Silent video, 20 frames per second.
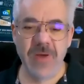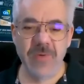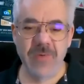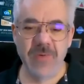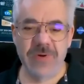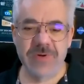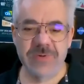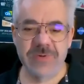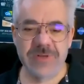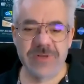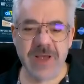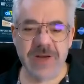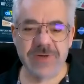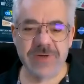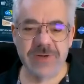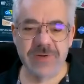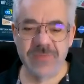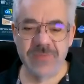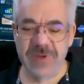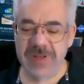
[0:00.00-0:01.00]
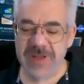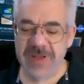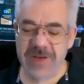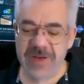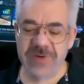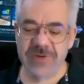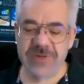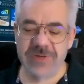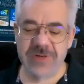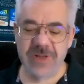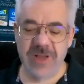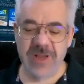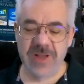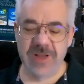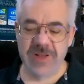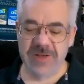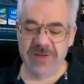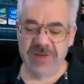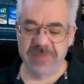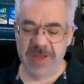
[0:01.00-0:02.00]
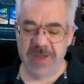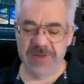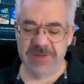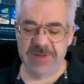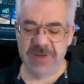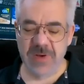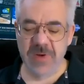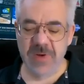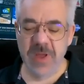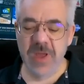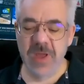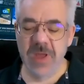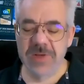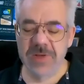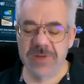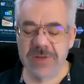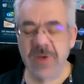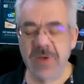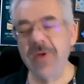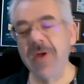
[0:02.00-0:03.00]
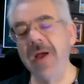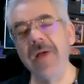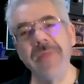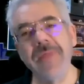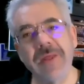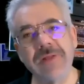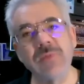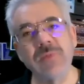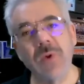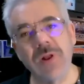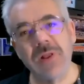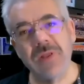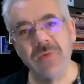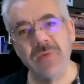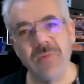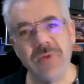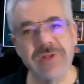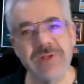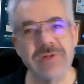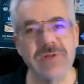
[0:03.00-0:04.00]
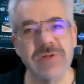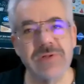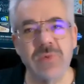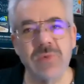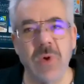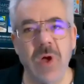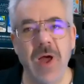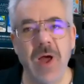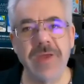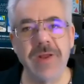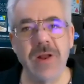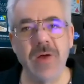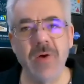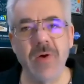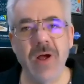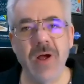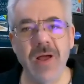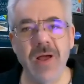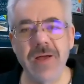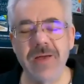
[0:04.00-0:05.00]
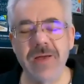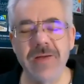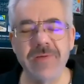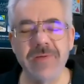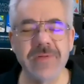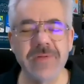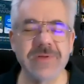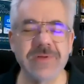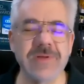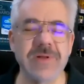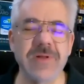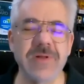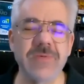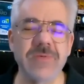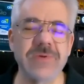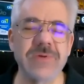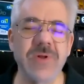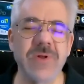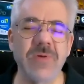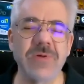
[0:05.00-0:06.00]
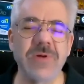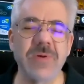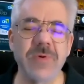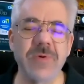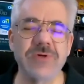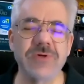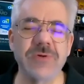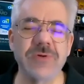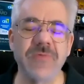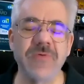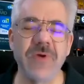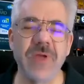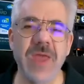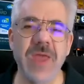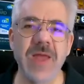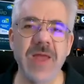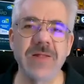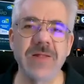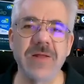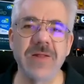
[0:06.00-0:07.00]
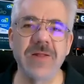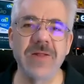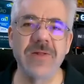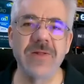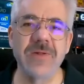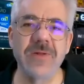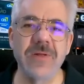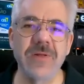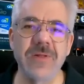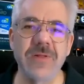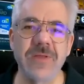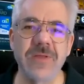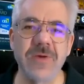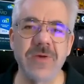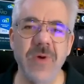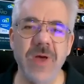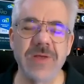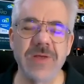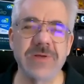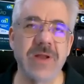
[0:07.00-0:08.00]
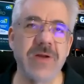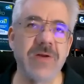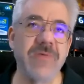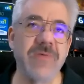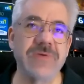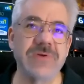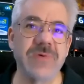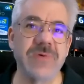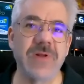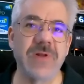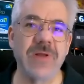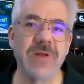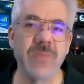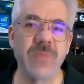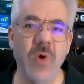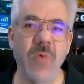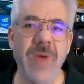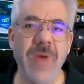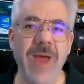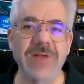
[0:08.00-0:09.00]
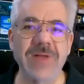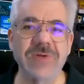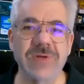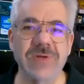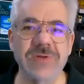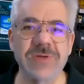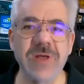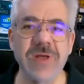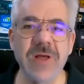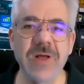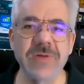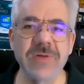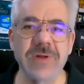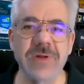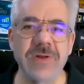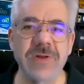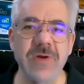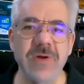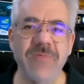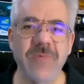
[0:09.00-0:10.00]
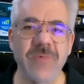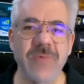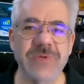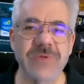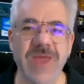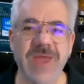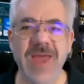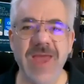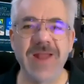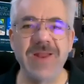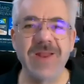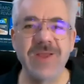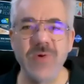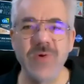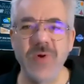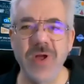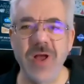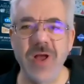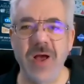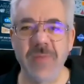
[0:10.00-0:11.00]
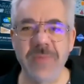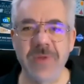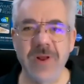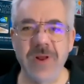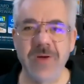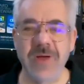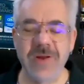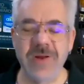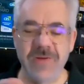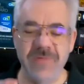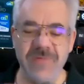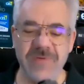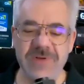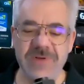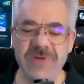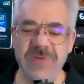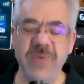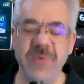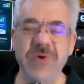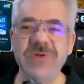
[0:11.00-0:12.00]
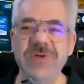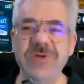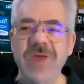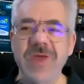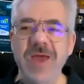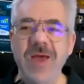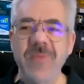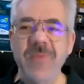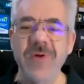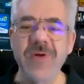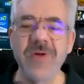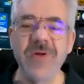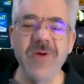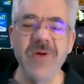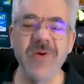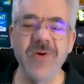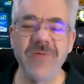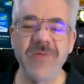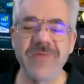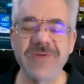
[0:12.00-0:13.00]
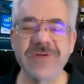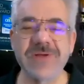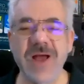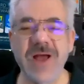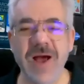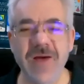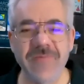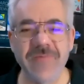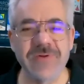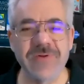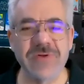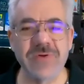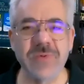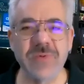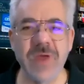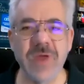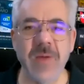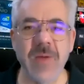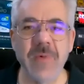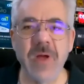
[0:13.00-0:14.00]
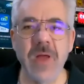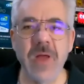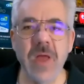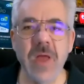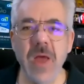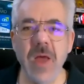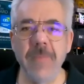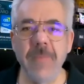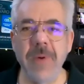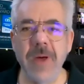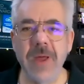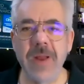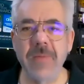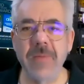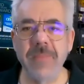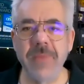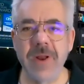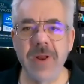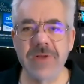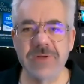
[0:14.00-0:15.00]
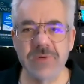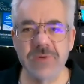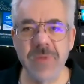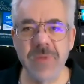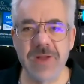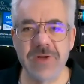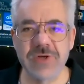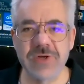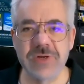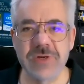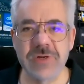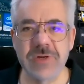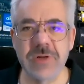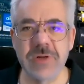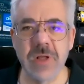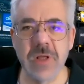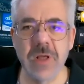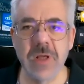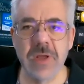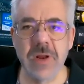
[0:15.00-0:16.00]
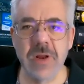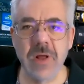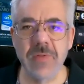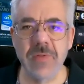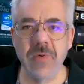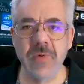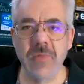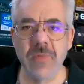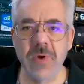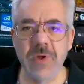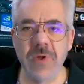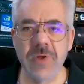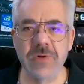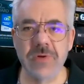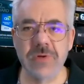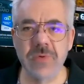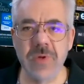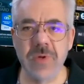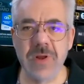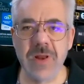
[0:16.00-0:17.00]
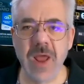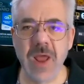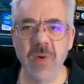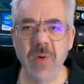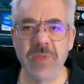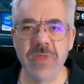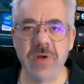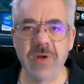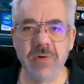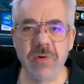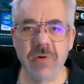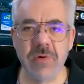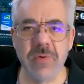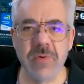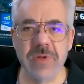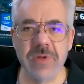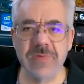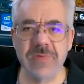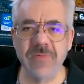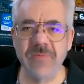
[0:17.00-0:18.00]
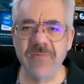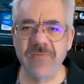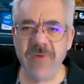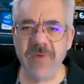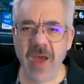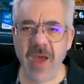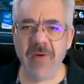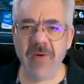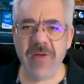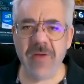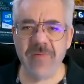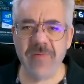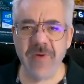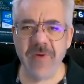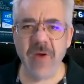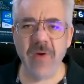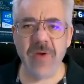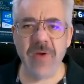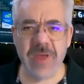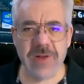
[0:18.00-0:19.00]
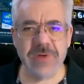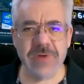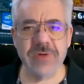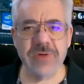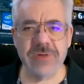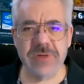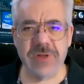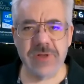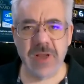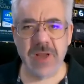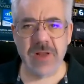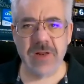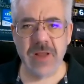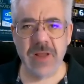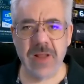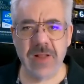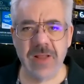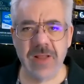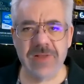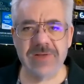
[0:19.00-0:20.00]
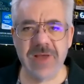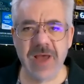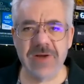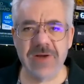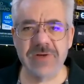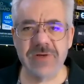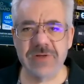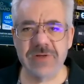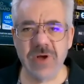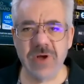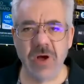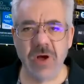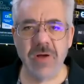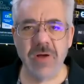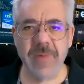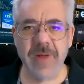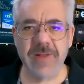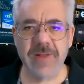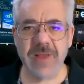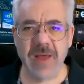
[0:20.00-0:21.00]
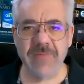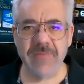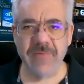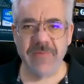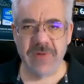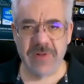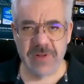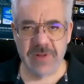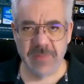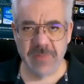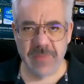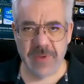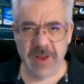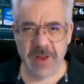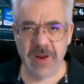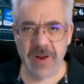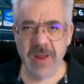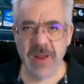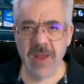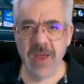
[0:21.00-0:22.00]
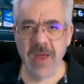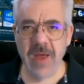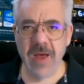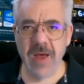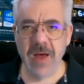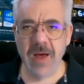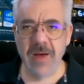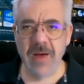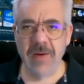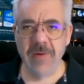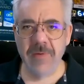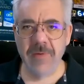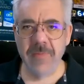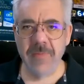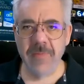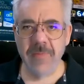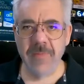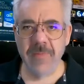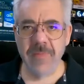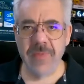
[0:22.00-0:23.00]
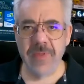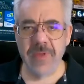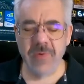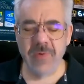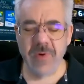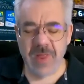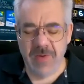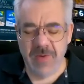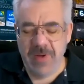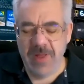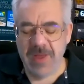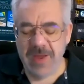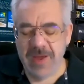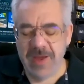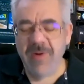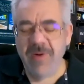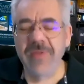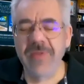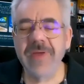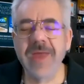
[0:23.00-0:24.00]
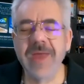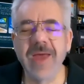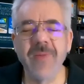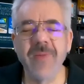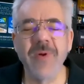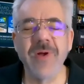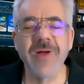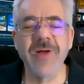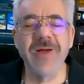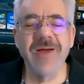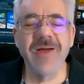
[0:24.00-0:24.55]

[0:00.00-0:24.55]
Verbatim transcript: which was actually really interesting in the space. So, so that's one of the reasons why you know our, I, it was an old commercial for candy in in the U.S. I don't know if it's around anymore. Razzles didn't know if it was a candy or a gum. You know, I don't know if is a personal camera or if is a conference room camera. But but as you mentioned, you know the, what you're doing now with Crew is very very interesting, and and let's actually talk about that for a little bit. Um, the while while I hold the camera,